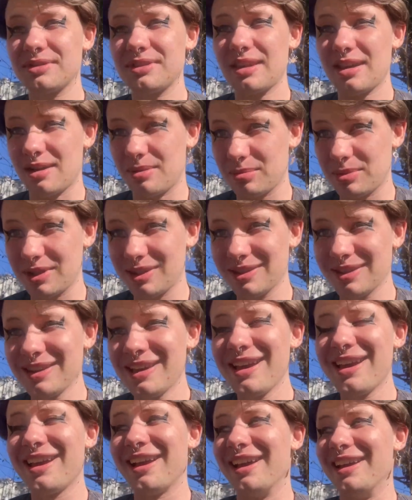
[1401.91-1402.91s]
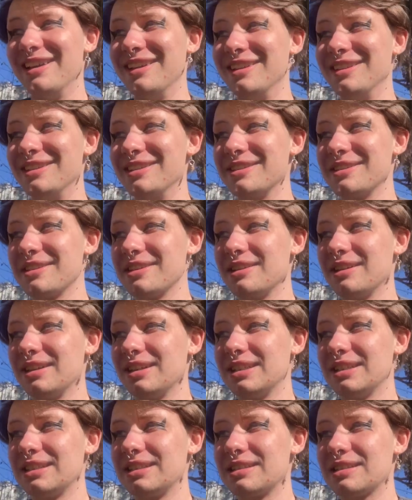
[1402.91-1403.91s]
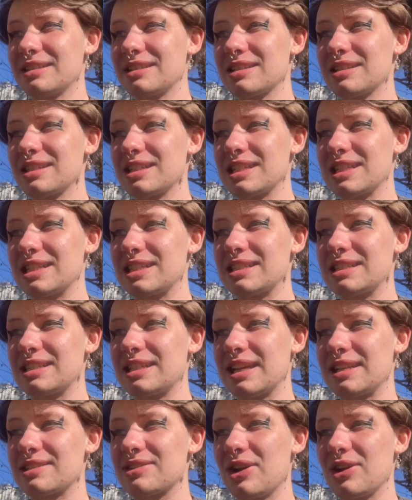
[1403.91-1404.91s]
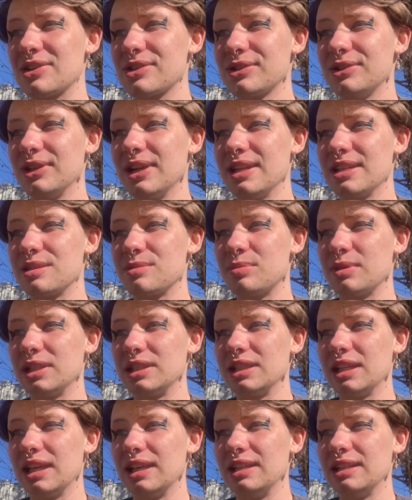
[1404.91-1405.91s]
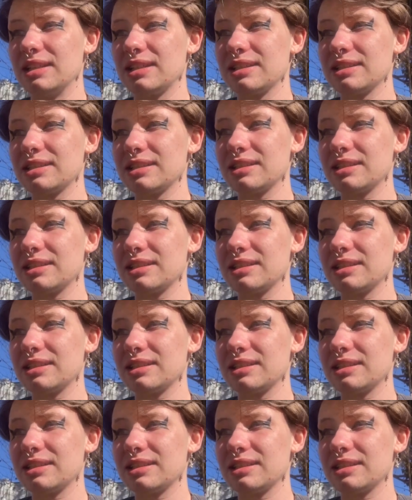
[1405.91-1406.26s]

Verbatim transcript: happy and testosterone has been like